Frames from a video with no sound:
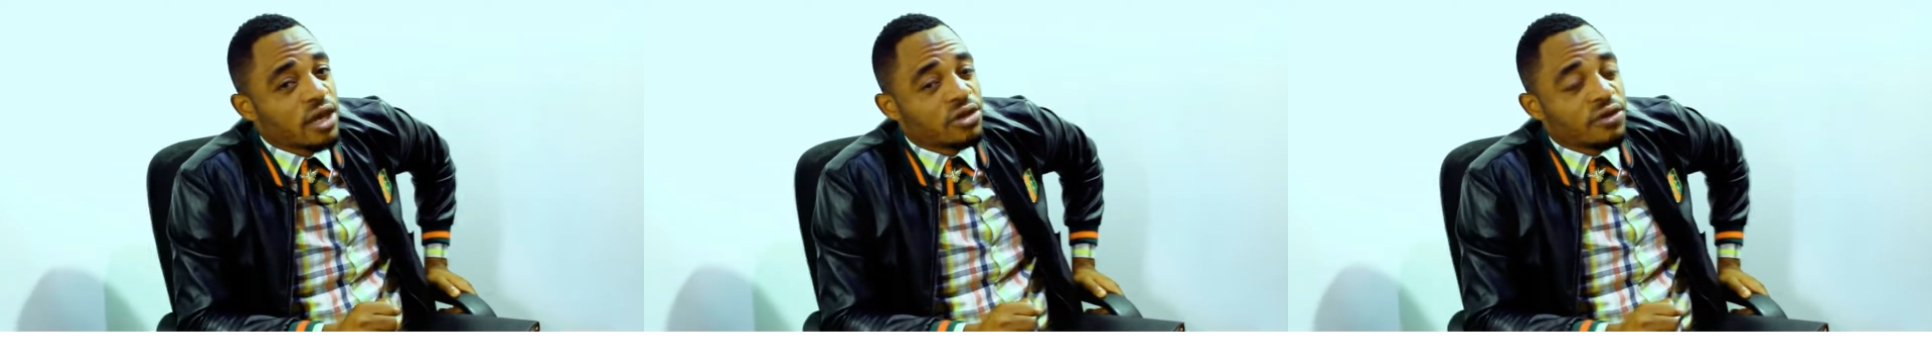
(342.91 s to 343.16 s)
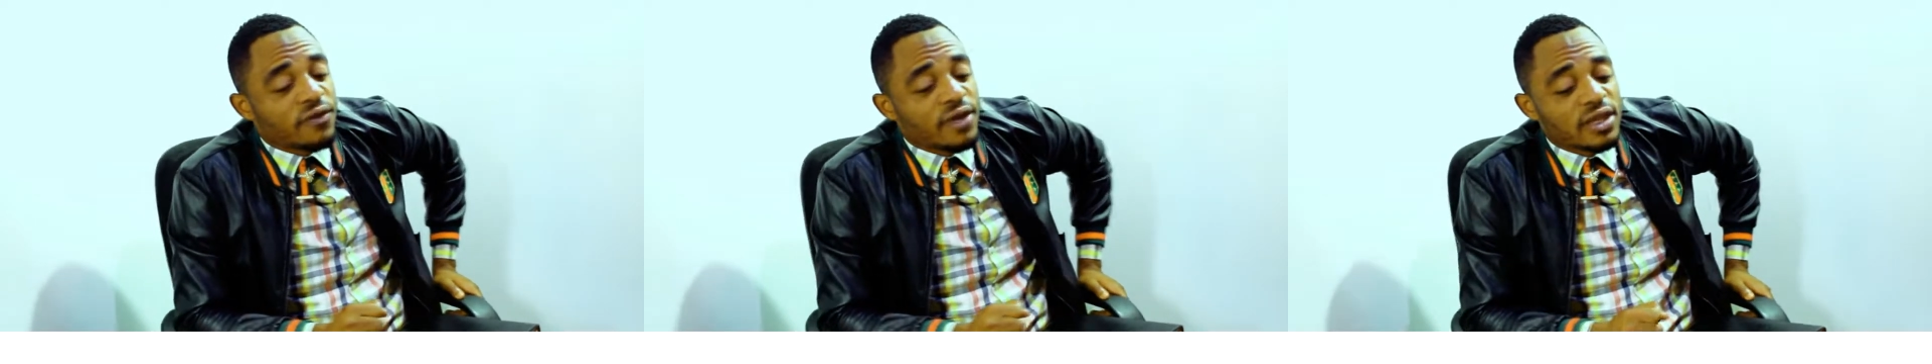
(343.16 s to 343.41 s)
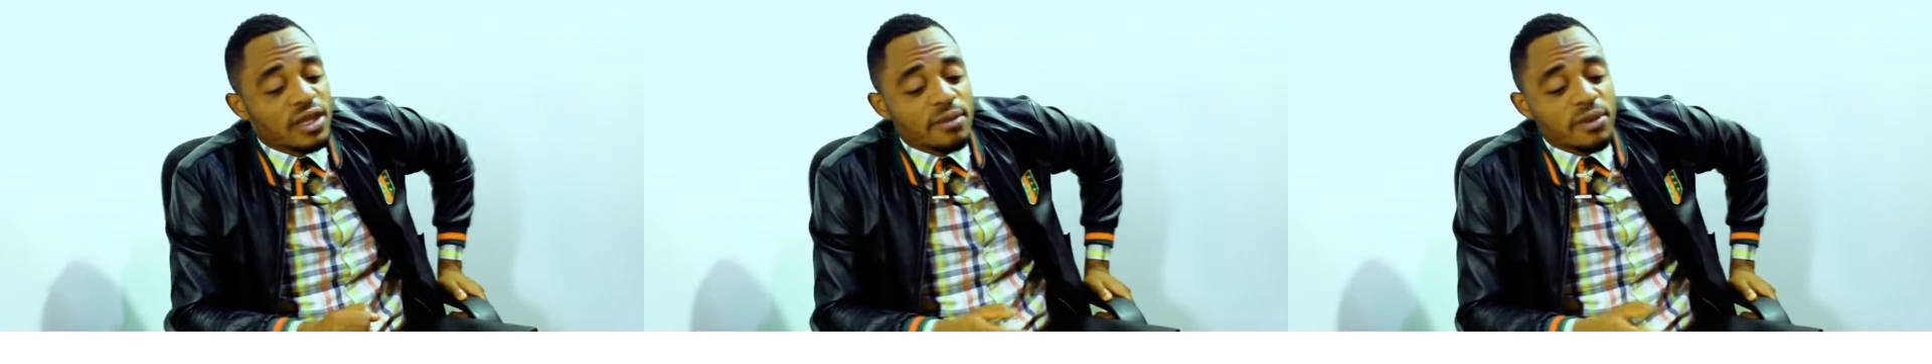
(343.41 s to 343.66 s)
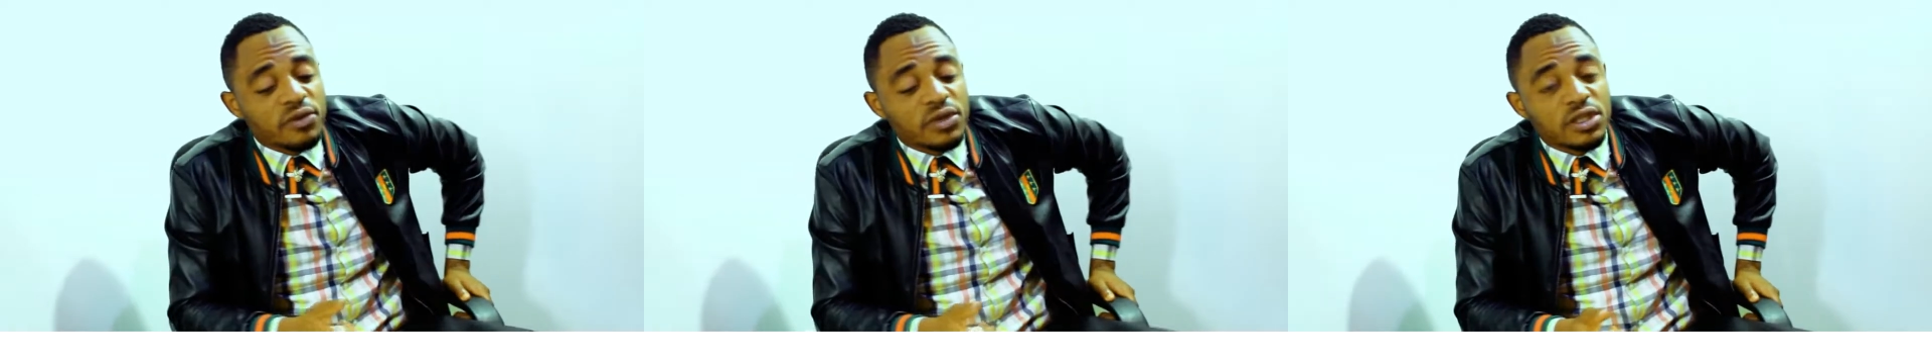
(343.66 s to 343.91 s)
You found the
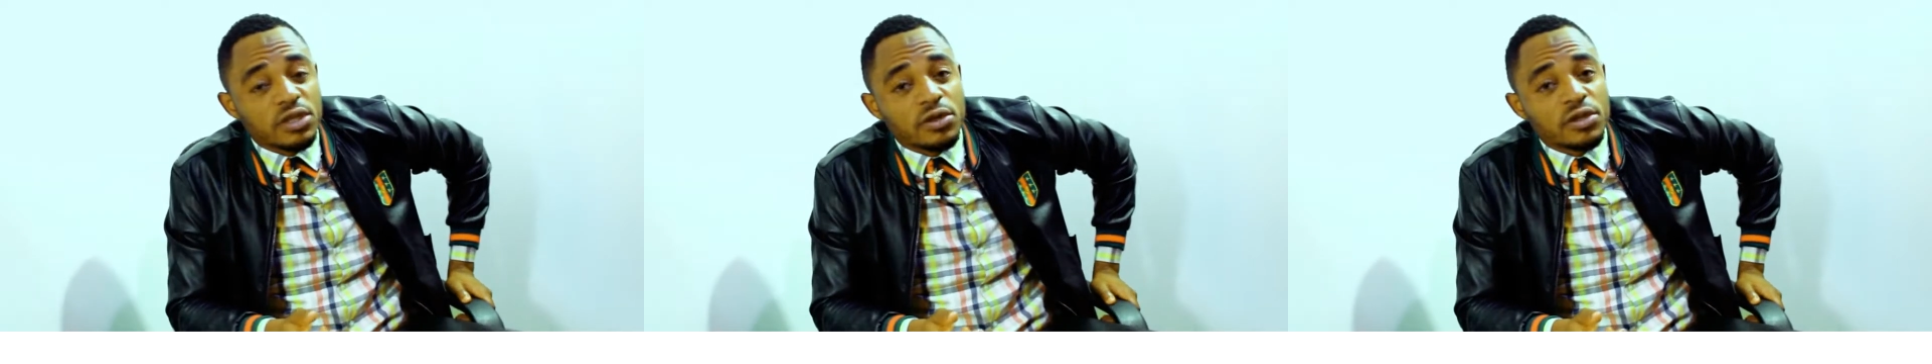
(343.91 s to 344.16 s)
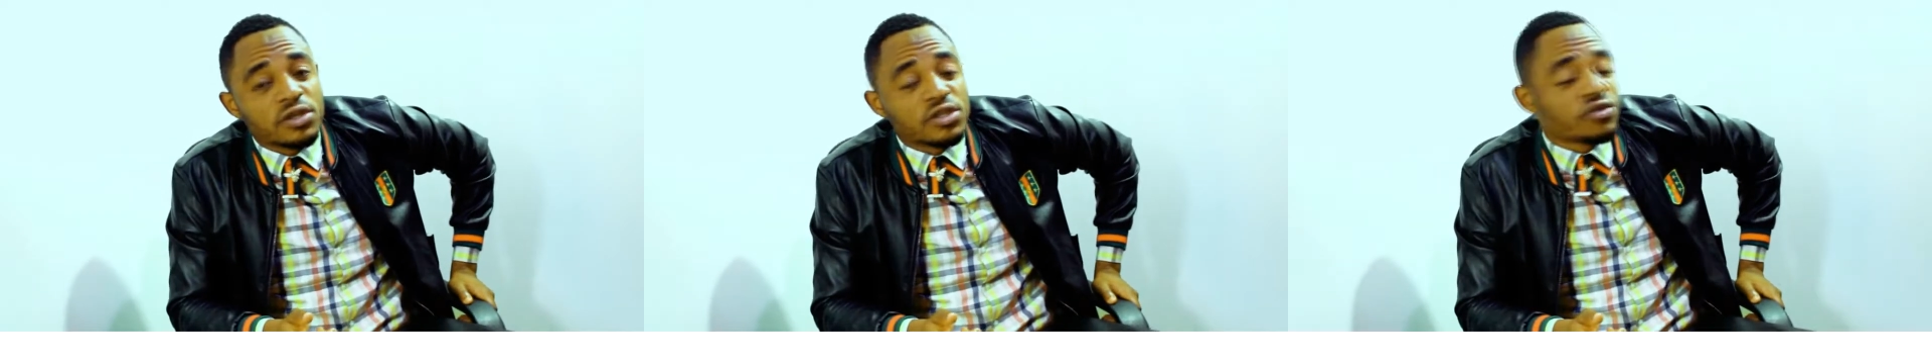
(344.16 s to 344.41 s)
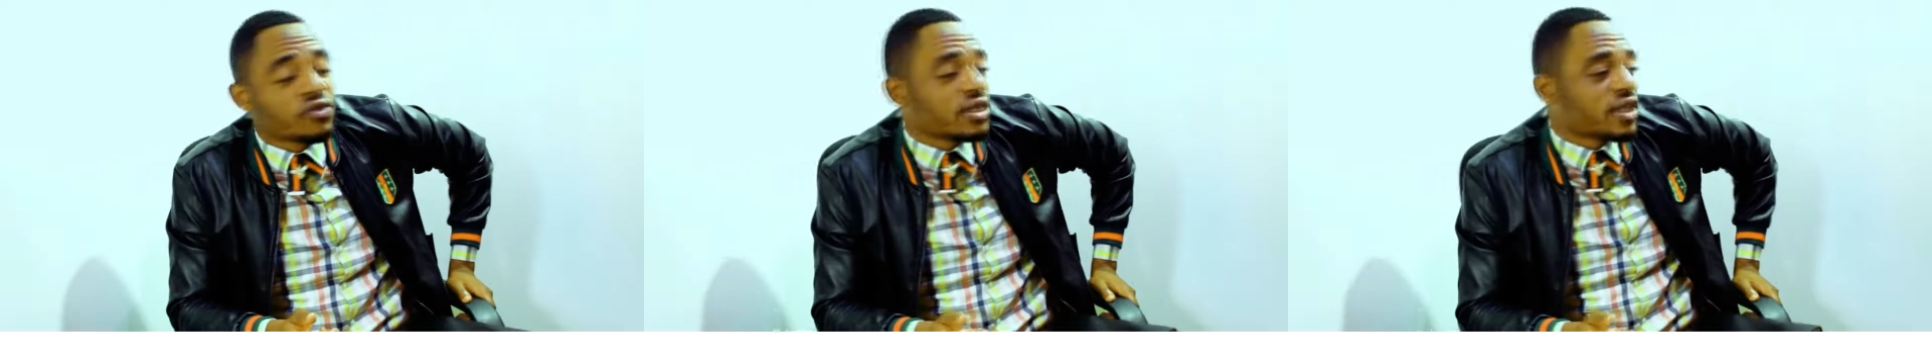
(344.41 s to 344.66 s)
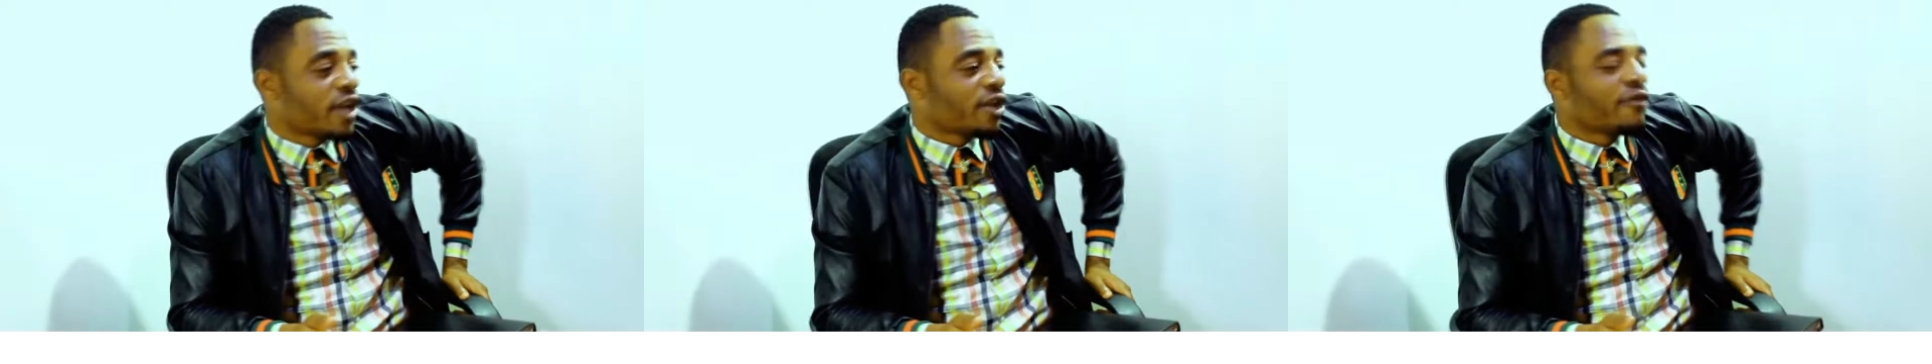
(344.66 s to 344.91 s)
number written on your screen.
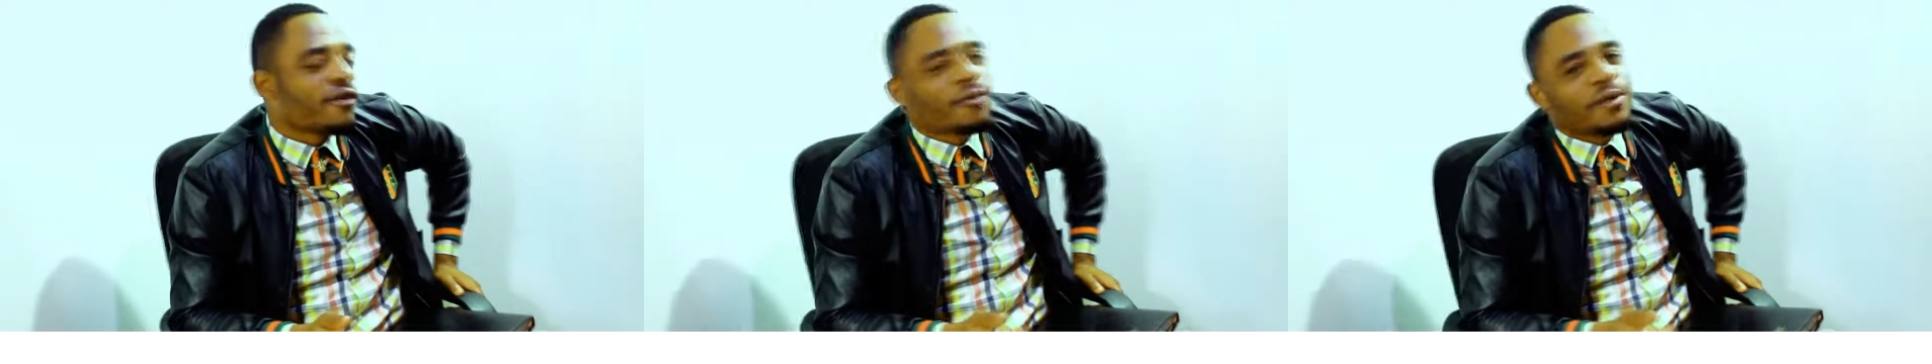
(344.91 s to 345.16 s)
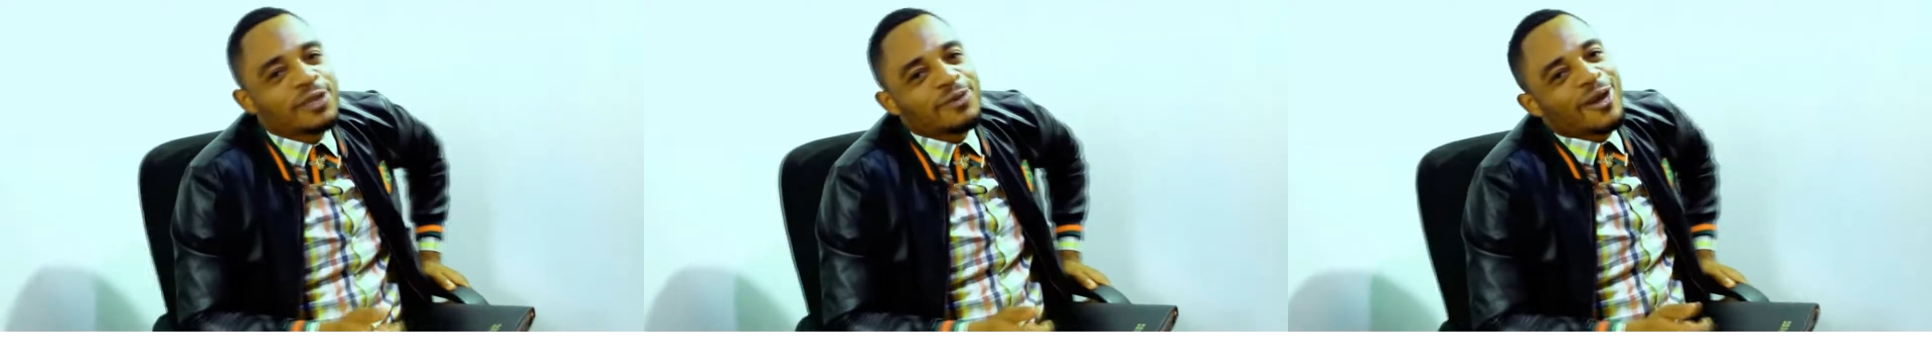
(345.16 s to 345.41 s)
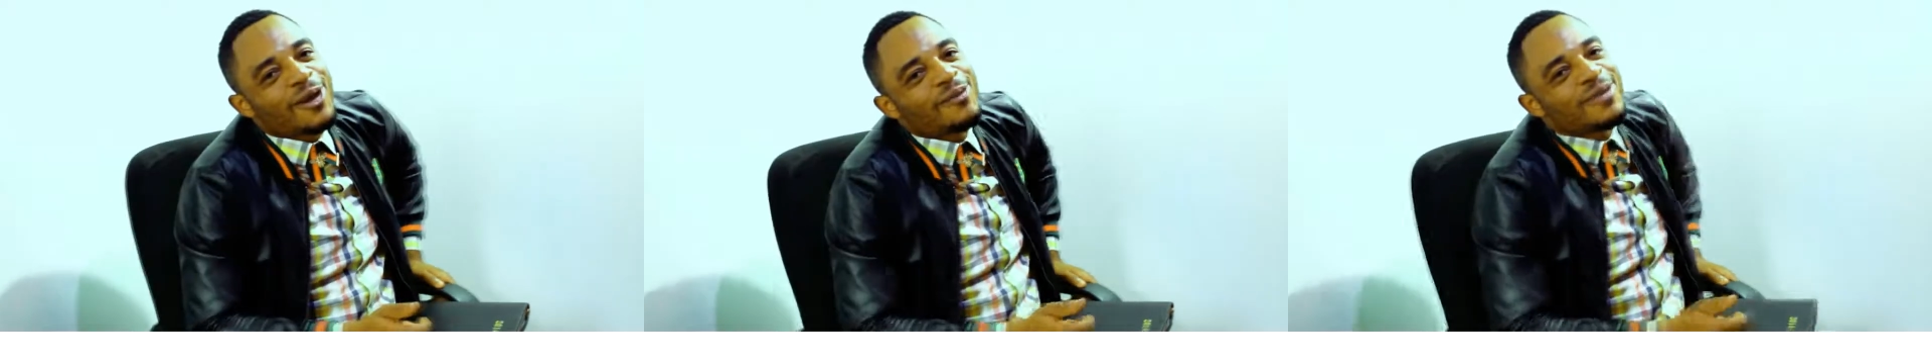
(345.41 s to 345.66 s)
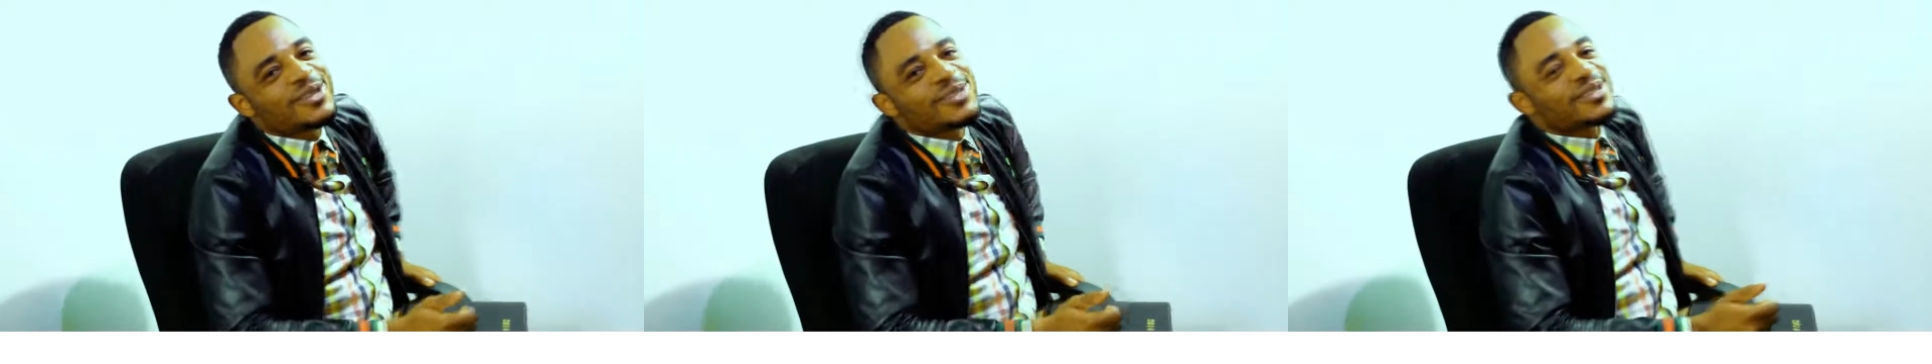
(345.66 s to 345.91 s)
Thank you very much. May God
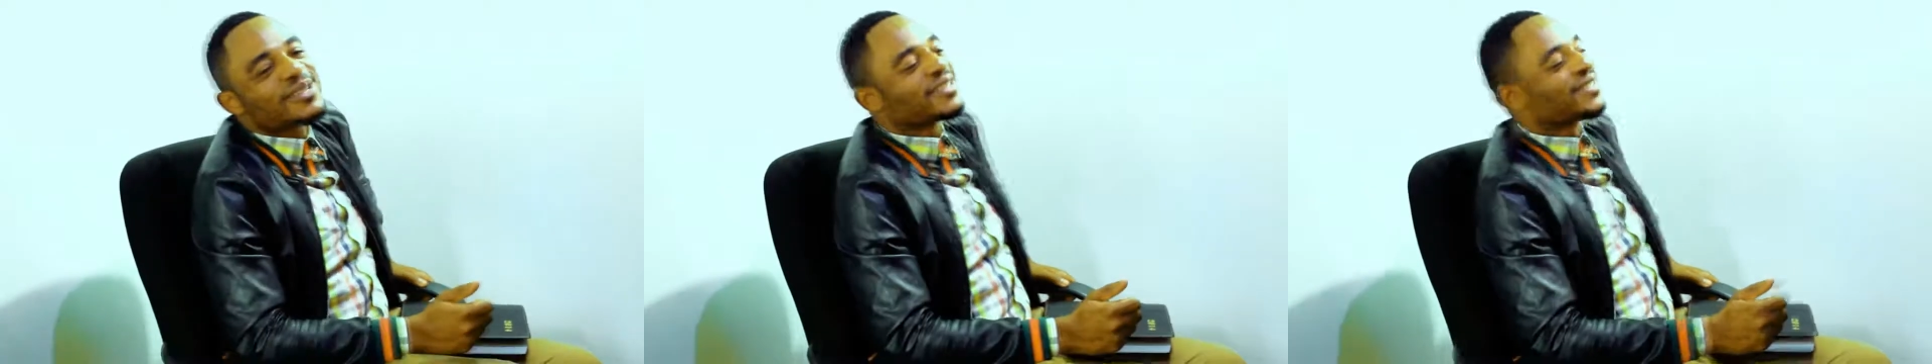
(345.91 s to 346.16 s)
bless you.